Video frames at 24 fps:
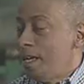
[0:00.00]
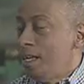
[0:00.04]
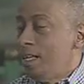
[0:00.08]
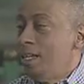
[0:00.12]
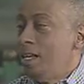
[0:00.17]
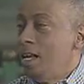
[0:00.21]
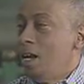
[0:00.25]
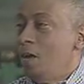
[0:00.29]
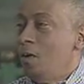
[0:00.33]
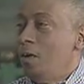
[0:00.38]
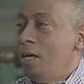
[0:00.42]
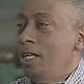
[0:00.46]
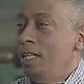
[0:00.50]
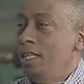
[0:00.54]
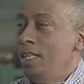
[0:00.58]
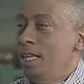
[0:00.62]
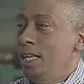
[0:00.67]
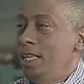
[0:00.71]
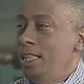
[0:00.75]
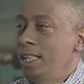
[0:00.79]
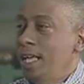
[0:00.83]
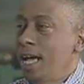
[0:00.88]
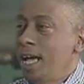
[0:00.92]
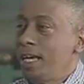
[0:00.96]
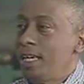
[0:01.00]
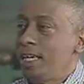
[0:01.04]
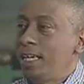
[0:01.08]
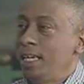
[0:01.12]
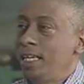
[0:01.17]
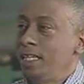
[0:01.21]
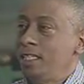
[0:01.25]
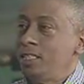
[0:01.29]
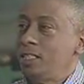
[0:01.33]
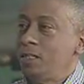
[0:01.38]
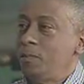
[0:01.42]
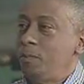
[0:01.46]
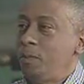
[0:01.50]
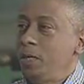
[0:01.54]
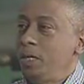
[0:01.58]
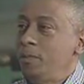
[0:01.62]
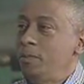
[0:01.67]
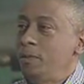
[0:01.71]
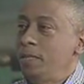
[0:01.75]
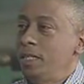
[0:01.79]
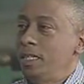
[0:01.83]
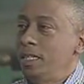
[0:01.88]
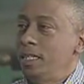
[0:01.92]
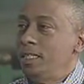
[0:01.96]
Now in that case, the
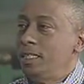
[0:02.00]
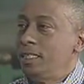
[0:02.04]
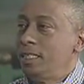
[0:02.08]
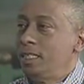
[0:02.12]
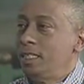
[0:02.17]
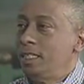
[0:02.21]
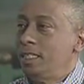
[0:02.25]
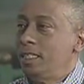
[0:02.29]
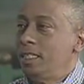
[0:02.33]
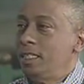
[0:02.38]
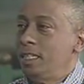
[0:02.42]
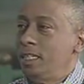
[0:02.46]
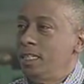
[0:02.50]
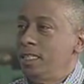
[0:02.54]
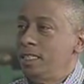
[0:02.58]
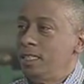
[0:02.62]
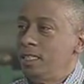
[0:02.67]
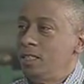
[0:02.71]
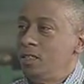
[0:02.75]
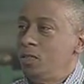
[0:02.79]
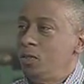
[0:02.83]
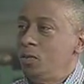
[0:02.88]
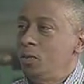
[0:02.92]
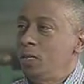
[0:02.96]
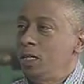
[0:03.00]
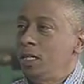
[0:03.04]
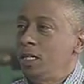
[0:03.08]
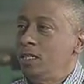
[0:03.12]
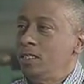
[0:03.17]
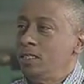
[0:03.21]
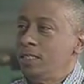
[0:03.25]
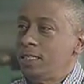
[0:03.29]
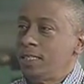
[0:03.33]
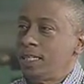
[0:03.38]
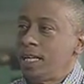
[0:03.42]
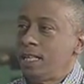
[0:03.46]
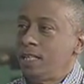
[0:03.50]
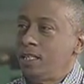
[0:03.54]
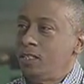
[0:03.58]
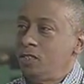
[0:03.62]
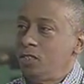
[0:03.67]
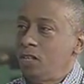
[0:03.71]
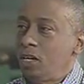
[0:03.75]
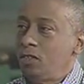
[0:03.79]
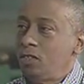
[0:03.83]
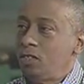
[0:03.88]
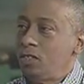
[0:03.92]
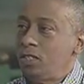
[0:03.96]
pigment is in two layers. It's at the
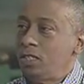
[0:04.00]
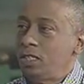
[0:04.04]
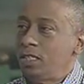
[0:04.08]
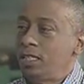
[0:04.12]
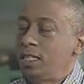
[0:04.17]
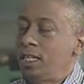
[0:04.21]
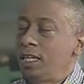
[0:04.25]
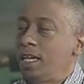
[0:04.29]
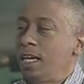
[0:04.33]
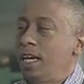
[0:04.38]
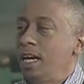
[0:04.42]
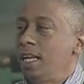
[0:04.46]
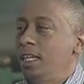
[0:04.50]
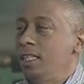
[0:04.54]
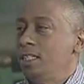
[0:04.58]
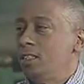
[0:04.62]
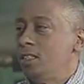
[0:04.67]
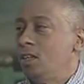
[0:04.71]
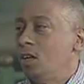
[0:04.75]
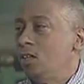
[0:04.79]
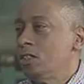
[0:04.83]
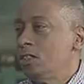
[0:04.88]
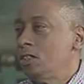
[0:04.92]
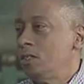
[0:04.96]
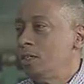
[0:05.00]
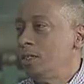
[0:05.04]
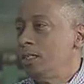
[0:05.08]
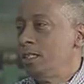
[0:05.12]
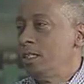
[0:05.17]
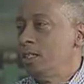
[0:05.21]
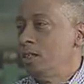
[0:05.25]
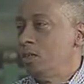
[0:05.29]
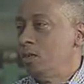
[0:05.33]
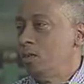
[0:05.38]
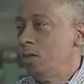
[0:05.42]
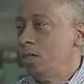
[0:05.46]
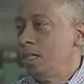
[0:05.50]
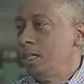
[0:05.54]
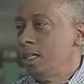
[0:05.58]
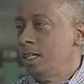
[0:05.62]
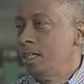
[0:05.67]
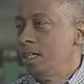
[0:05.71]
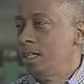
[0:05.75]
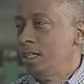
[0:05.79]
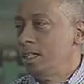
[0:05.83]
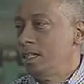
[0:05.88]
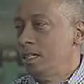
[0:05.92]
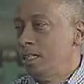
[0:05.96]
junction and it's also in the lower
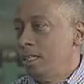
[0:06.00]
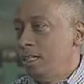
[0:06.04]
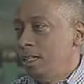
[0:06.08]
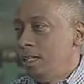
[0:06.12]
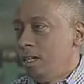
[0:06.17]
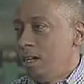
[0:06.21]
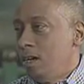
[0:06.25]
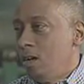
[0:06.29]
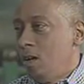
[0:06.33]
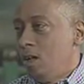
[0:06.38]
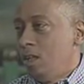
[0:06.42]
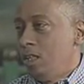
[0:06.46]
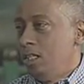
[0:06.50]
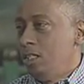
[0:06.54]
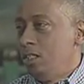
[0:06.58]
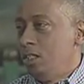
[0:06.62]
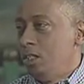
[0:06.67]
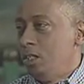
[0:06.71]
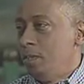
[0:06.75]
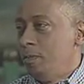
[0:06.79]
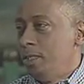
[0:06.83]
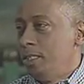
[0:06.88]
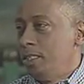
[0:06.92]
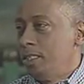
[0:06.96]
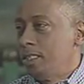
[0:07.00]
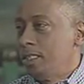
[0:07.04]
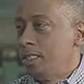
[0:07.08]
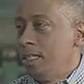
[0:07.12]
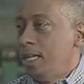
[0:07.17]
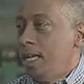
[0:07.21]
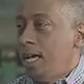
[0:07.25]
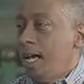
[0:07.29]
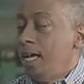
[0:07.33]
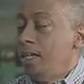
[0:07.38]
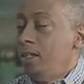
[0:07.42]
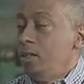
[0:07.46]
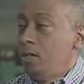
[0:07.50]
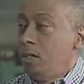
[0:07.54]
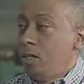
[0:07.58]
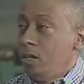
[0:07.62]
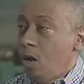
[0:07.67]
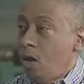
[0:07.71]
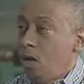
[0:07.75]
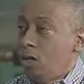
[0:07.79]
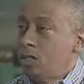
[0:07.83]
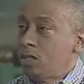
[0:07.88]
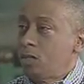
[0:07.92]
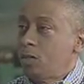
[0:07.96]
layer called the dermis. And you can
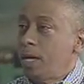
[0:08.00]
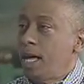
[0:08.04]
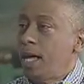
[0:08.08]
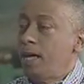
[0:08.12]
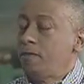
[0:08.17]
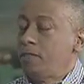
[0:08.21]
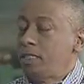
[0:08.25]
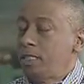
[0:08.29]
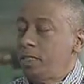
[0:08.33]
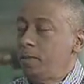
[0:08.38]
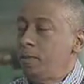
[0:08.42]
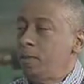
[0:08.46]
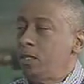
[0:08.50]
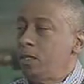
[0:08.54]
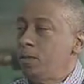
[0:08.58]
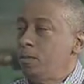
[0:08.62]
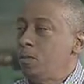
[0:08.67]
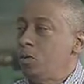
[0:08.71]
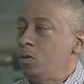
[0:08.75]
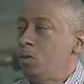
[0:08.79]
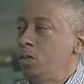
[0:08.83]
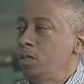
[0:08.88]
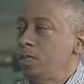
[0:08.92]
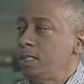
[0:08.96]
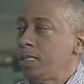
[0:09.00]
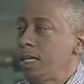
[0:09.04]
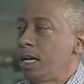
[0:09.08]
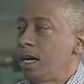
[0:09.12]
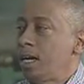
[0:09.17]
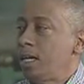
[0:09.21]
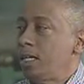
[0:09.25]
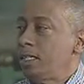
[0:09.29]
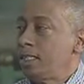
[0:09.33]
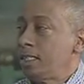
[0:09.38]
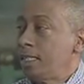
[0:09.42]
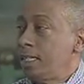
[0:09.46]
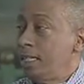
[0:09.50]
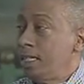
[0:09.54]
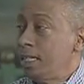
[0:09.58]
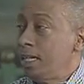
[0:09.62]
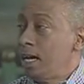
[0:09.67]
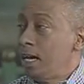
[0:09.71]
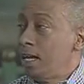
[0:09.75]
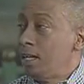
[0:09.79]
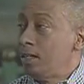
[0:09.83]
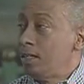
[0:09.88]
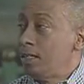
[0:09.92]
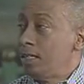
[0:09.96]
also have similar moles that are skin
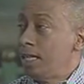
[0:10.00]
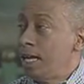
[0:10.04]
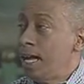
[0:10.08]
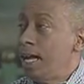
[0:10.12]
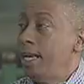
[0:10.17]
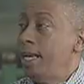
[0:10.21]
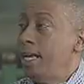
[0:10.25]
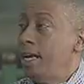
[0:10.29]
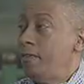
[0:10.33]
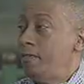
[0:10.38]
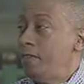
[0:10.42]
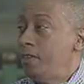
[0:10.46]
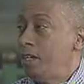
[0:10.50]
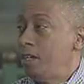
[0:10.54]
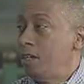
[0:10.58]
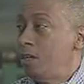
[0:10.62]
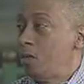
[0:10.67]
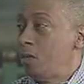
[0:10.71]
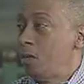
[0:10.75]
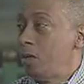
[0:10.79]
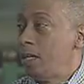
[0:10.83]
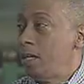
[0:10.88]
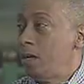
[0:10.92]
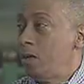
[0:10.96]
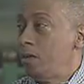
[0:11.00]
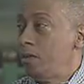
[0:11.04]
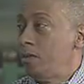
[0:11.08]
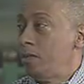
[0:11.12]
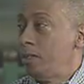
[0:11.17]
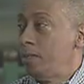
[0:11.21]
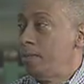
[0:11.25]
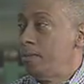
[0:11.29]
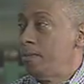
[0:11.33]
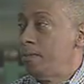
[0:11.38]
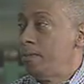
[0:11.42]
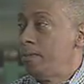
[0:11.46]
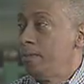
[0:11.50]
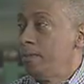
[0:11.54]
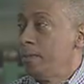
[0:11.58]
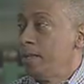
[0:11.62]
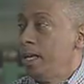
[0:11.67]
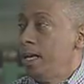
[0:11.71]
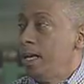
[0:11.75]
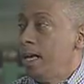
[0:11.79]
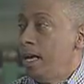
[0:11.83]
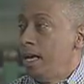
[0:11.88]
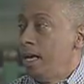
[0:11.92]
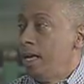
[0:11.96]
colored and have hair growing out of them
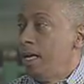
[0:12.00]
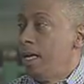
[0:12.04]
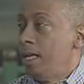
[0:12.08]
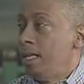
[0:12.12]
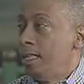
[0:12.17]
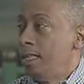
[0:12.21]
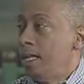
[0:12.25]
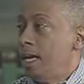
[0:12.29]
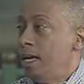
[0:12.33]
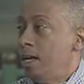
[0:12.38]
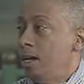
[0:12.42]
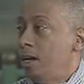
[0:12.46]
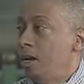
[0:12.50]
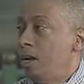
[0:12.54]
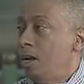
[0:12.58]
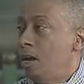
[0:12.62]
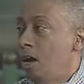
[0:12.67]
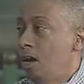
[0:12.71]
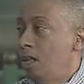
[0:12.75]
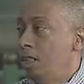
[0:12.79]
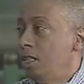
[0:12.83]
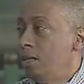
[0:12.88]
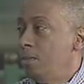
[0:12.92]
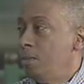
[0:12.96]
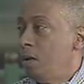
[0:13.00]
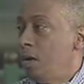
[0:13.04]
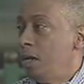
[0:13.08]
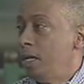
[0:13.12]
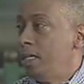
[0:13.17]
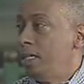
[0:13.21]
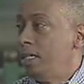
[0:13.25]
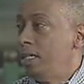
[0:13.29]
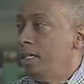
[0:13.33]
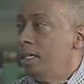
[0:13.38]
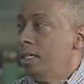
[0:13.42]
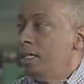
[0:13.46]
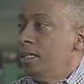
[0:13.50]
that are on the body.